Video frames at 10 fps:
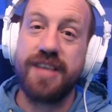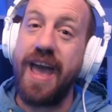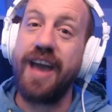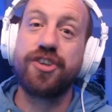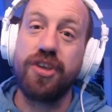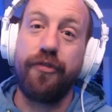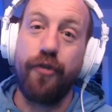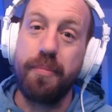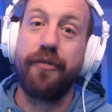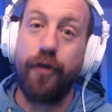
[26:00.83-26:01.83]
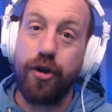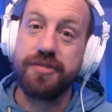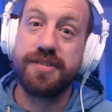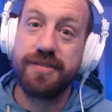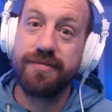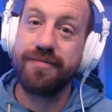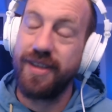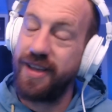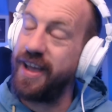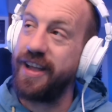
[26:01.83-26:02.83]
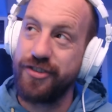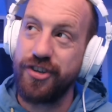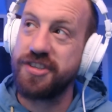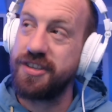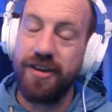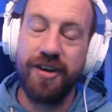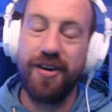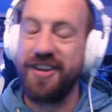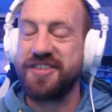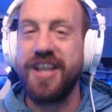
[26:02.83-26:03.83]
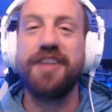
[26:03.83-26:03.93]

actually from my farts. And just stay